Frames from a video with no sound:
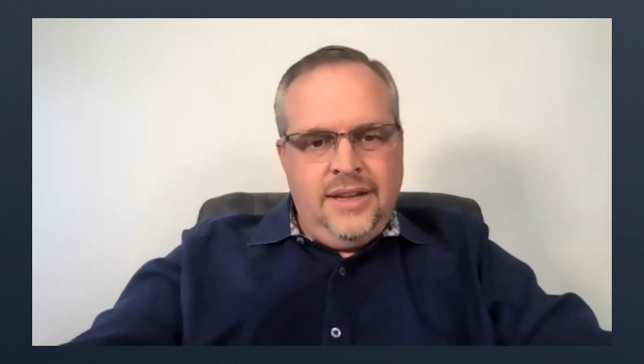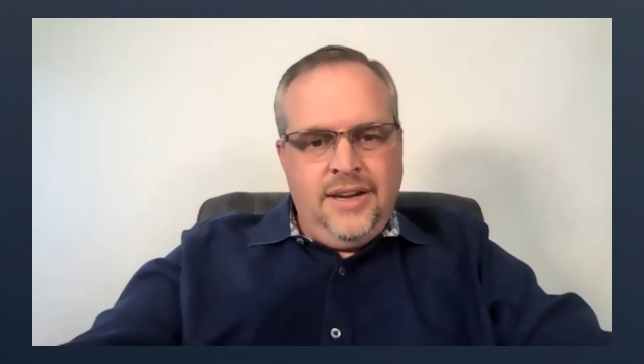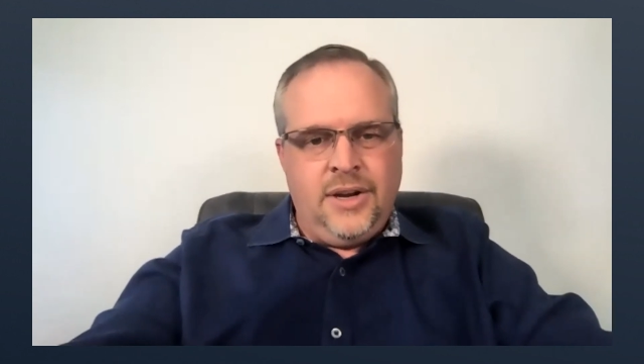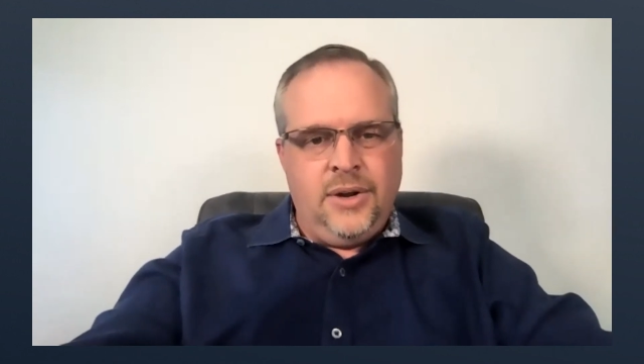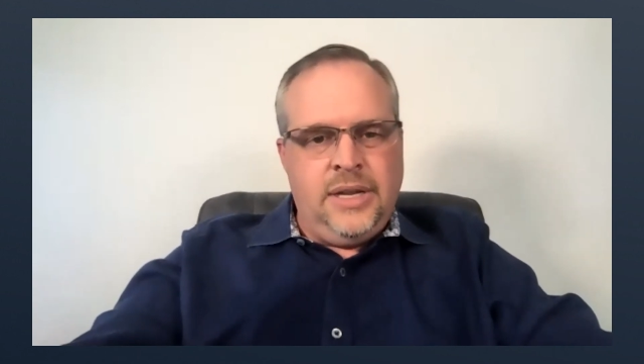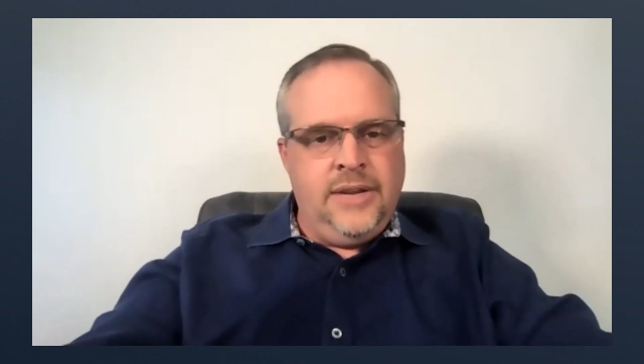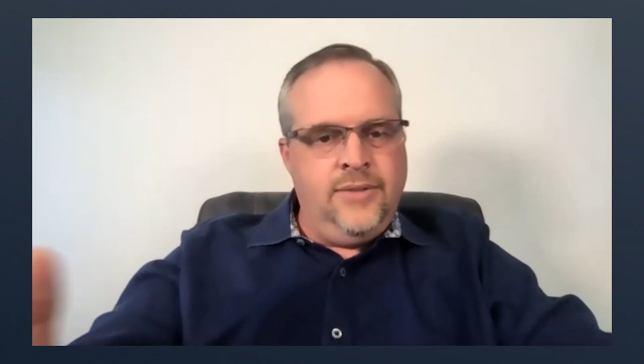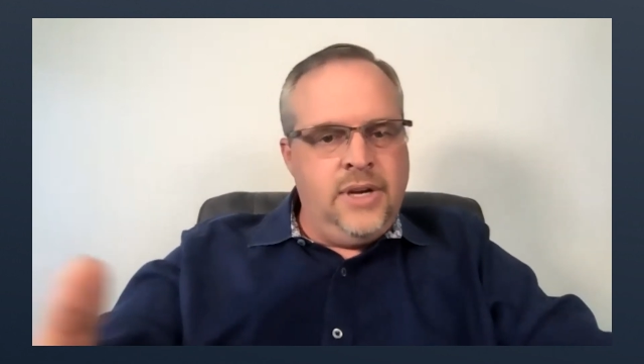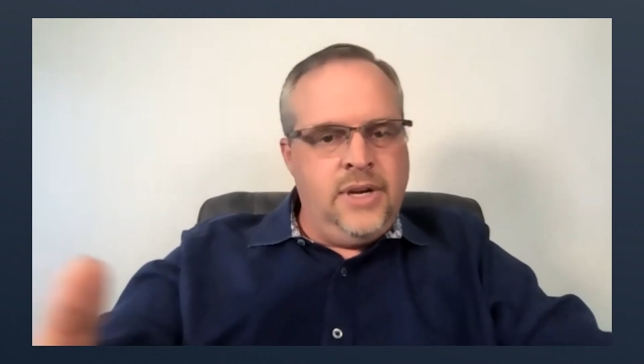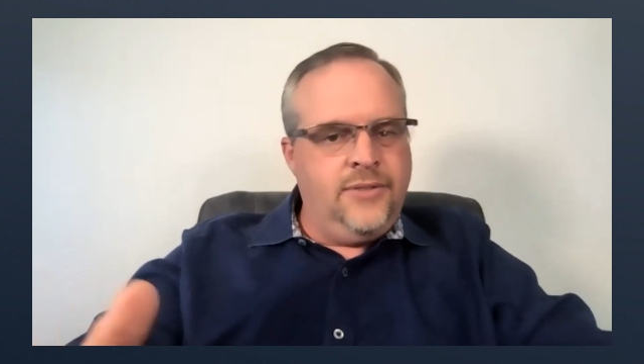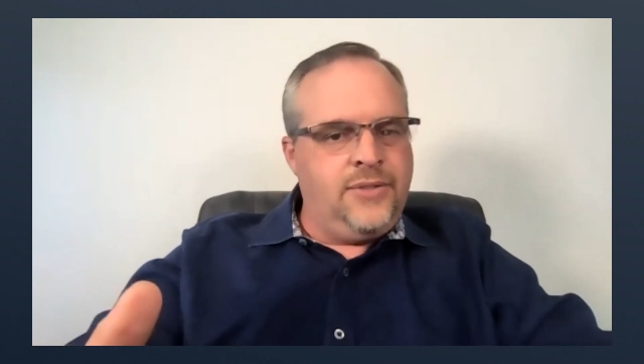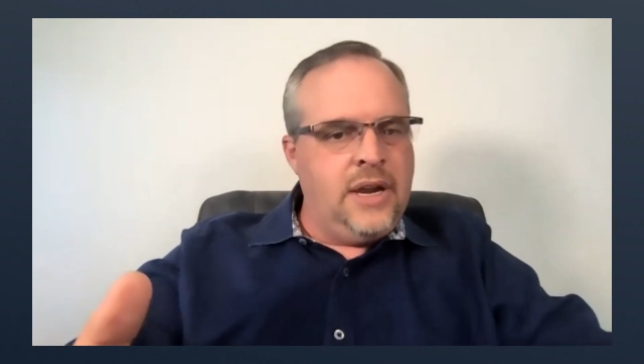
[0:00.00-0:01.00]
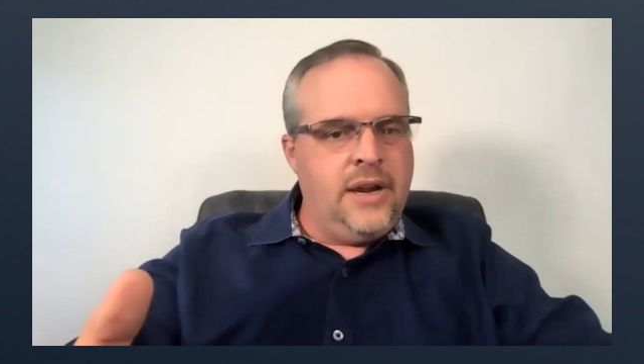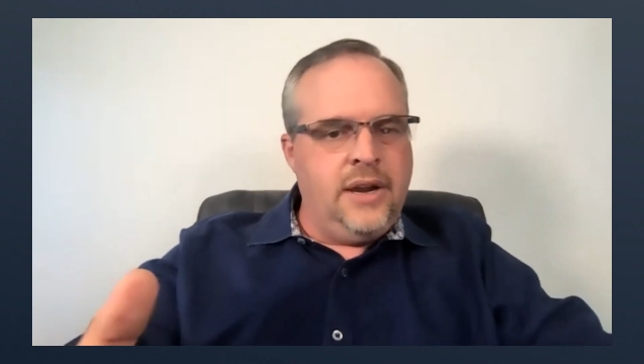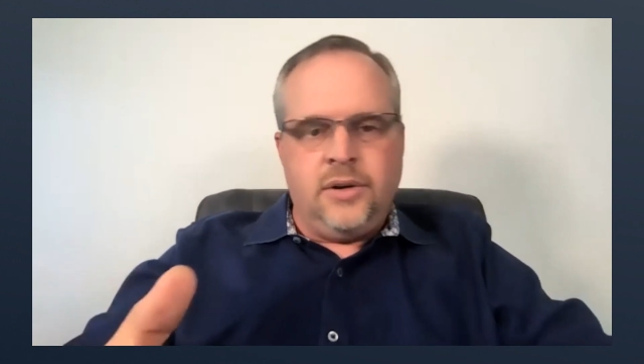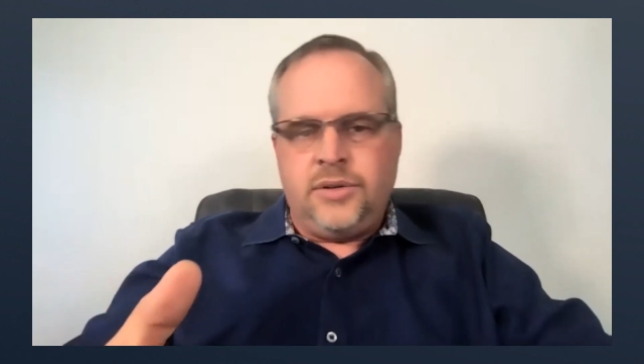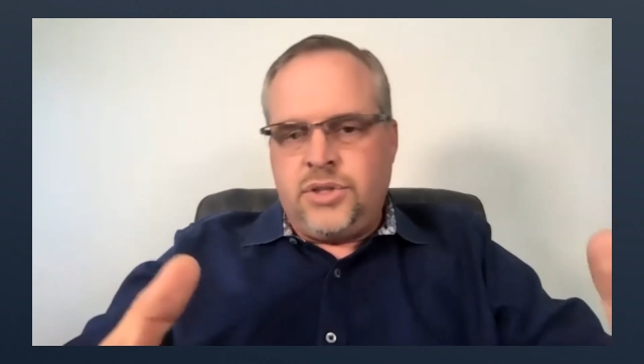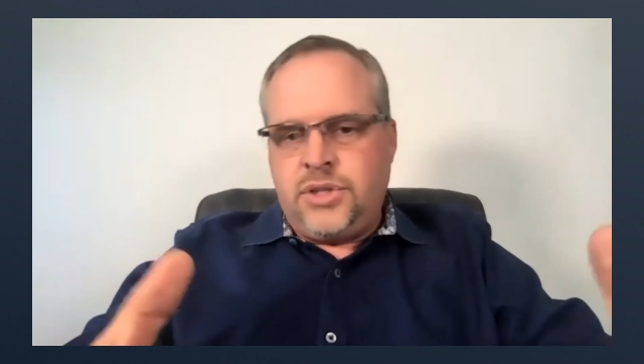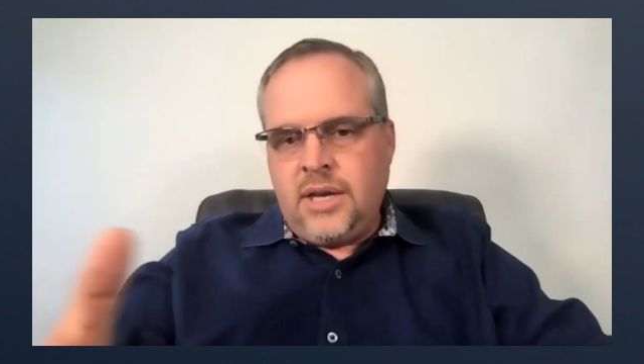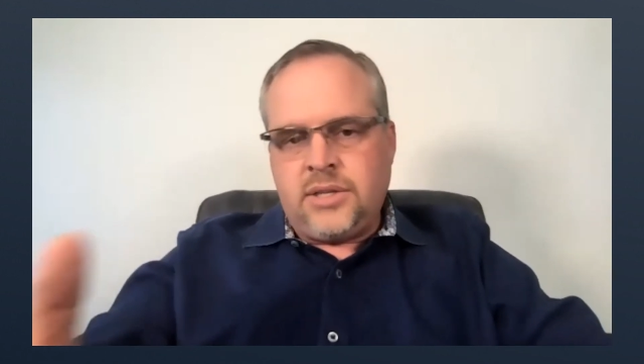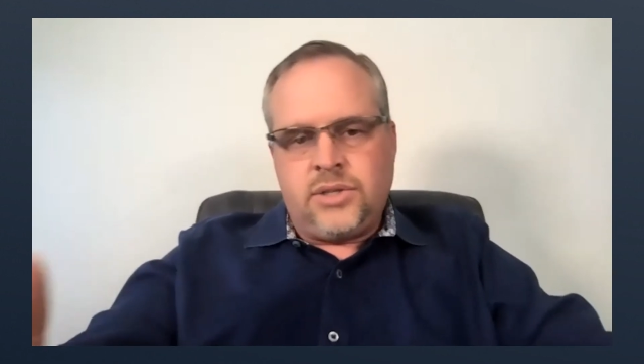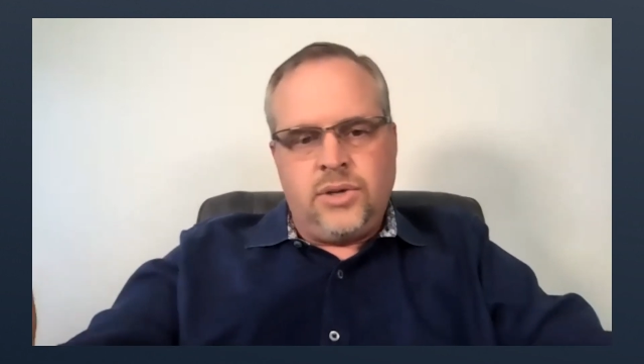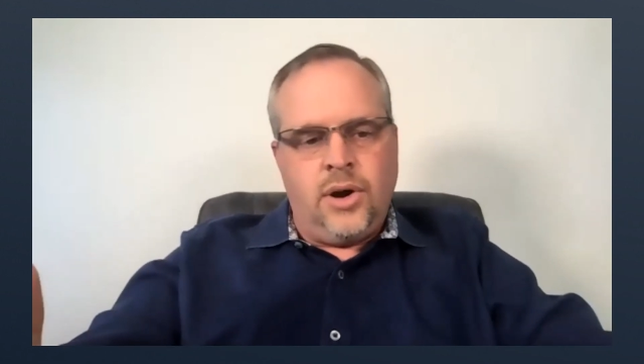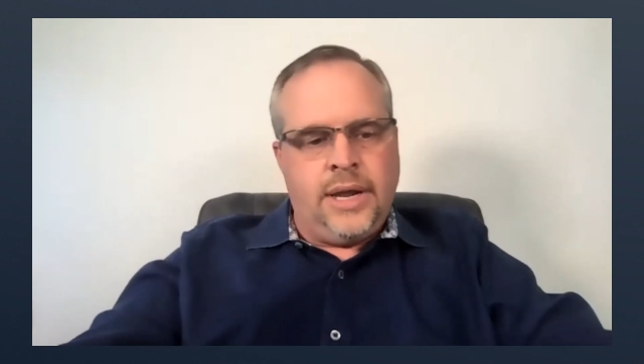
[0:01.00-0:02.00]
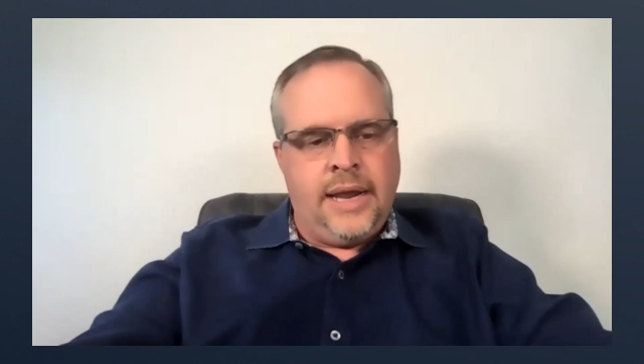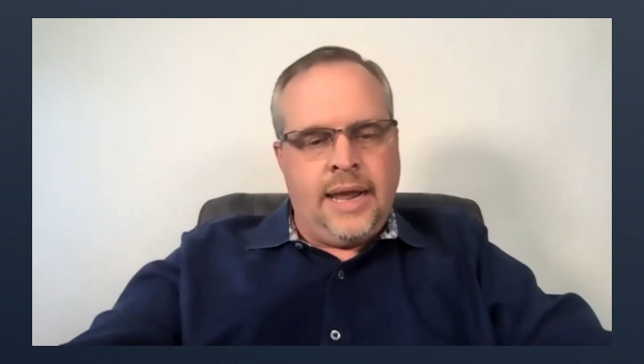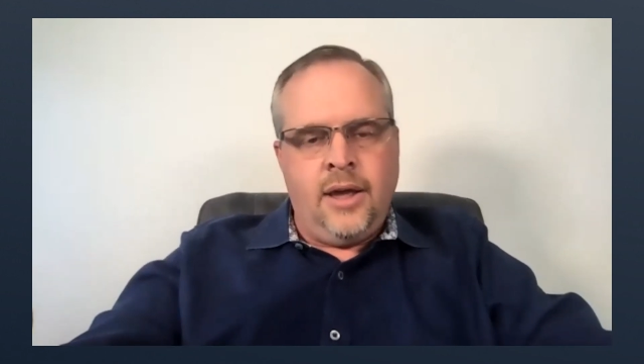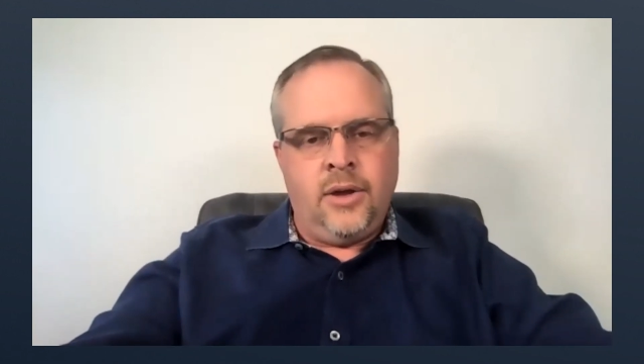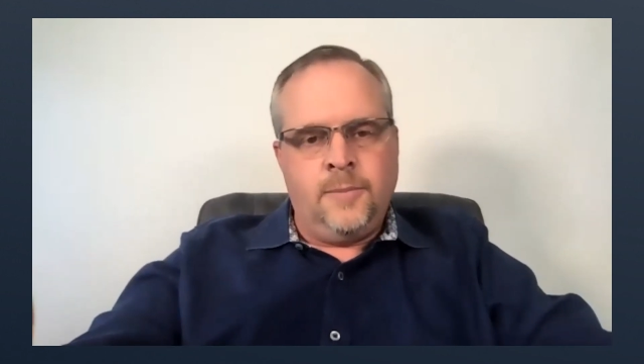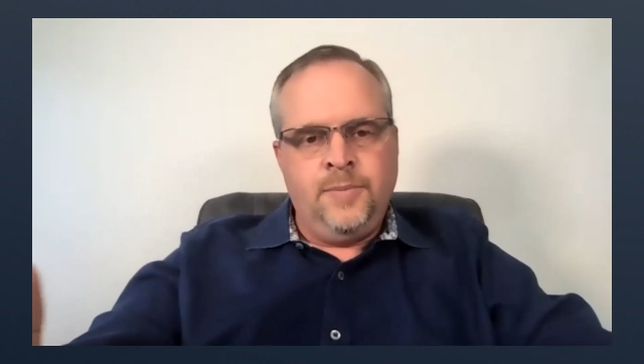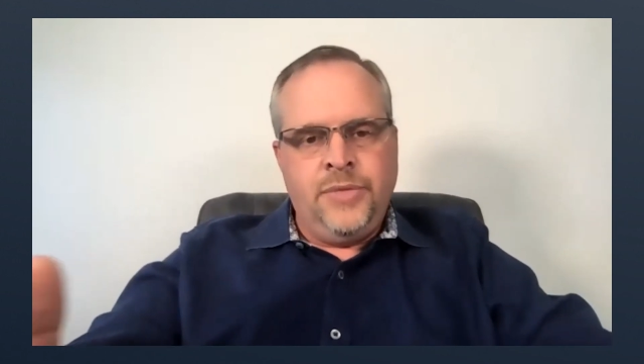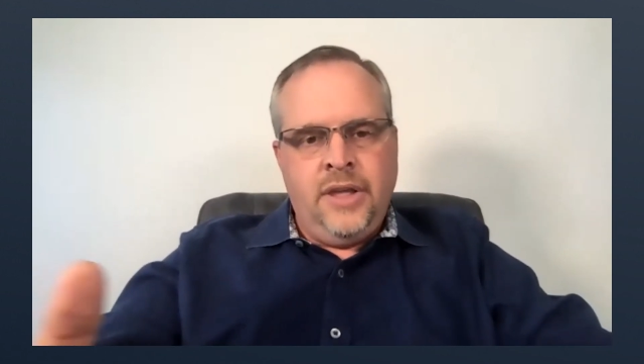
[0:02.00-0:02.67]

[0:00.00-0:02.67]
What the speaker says: Even if they are just starting out,